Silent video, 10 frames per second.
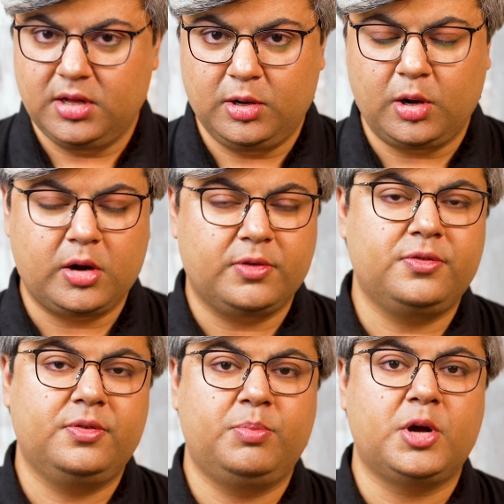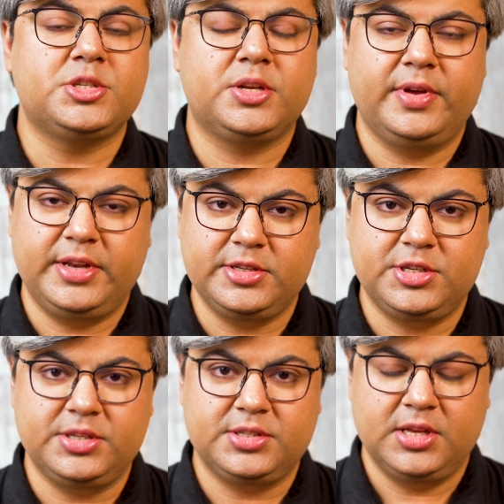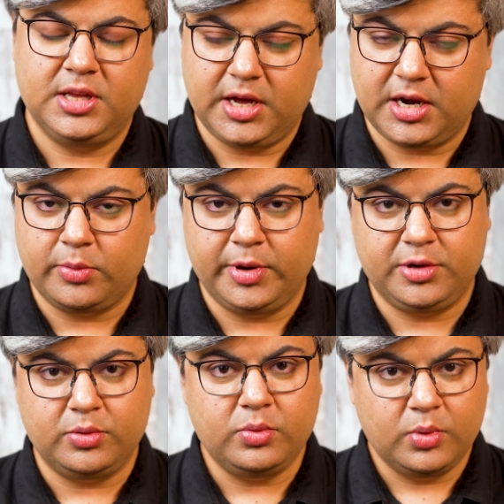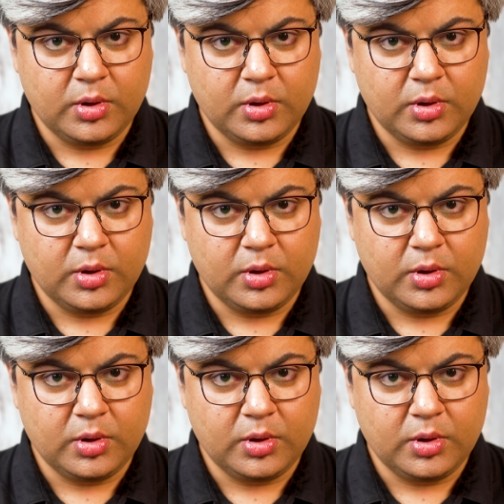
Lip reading: a lot of positive energies are going to